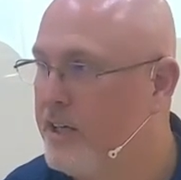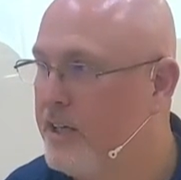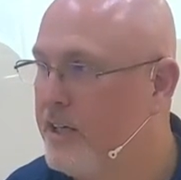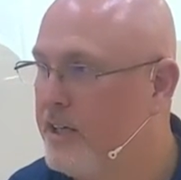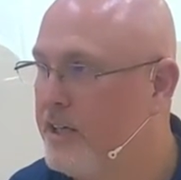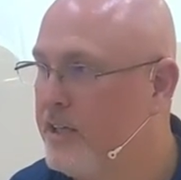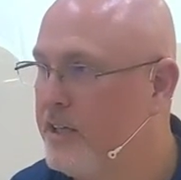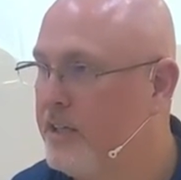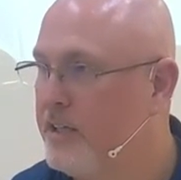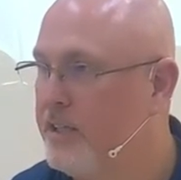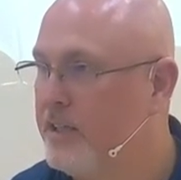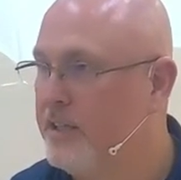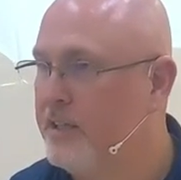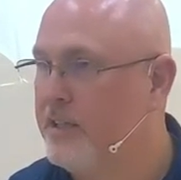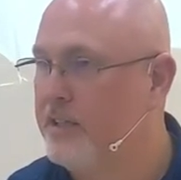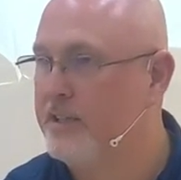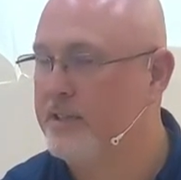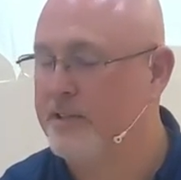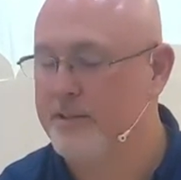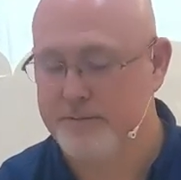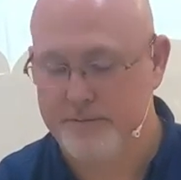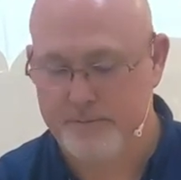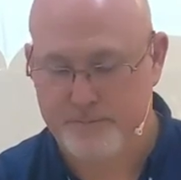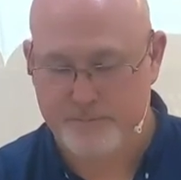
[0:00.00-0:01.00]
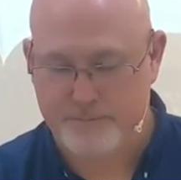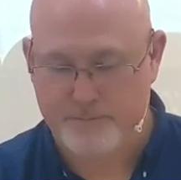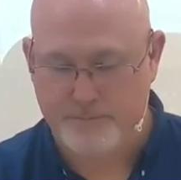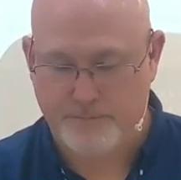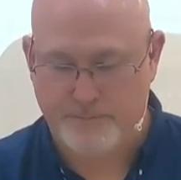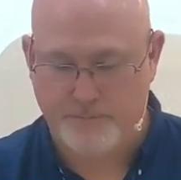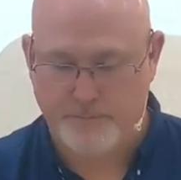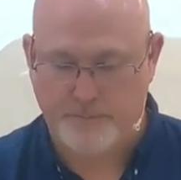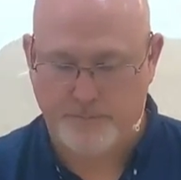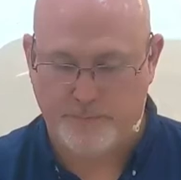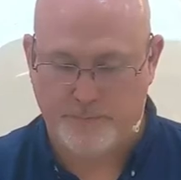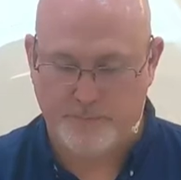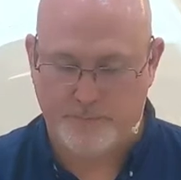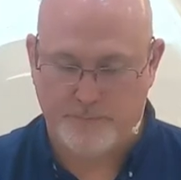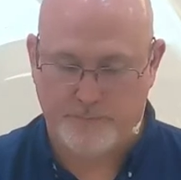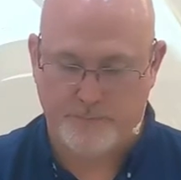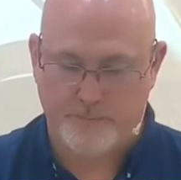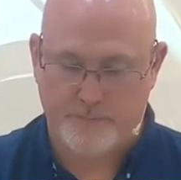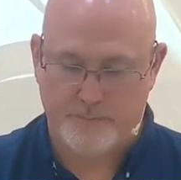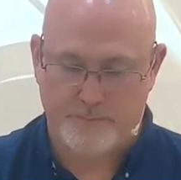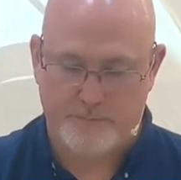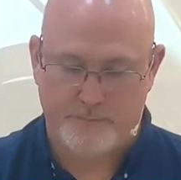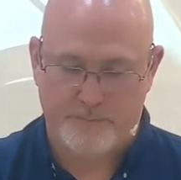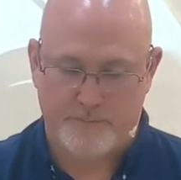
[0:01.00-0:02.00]

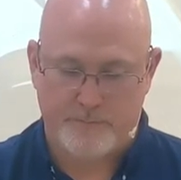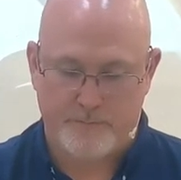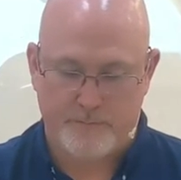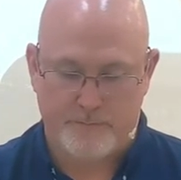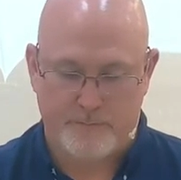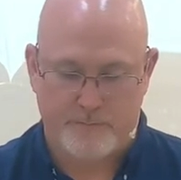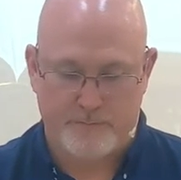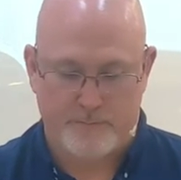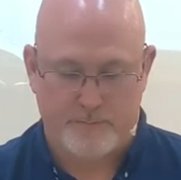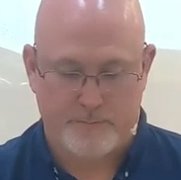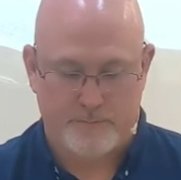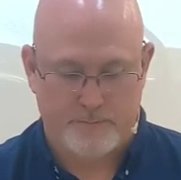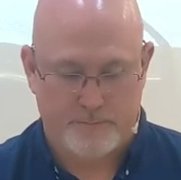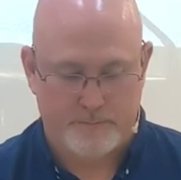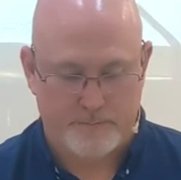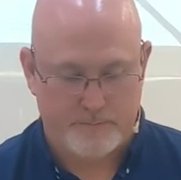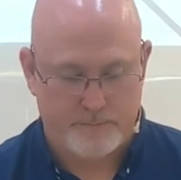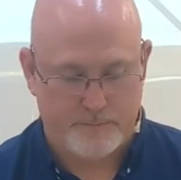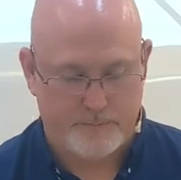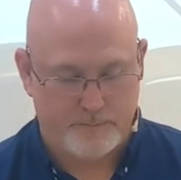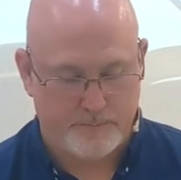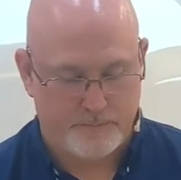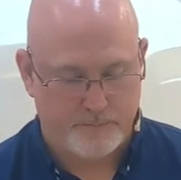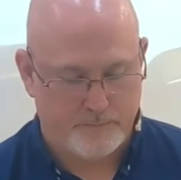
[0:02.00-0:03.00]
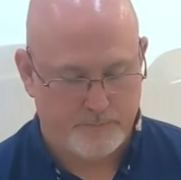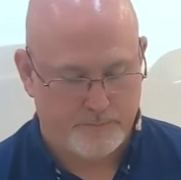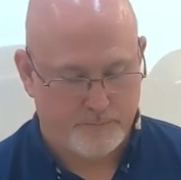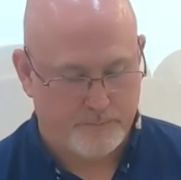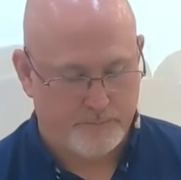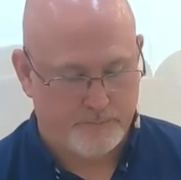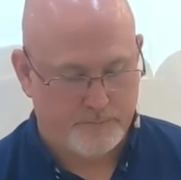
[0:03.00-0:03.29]
Nothing is said.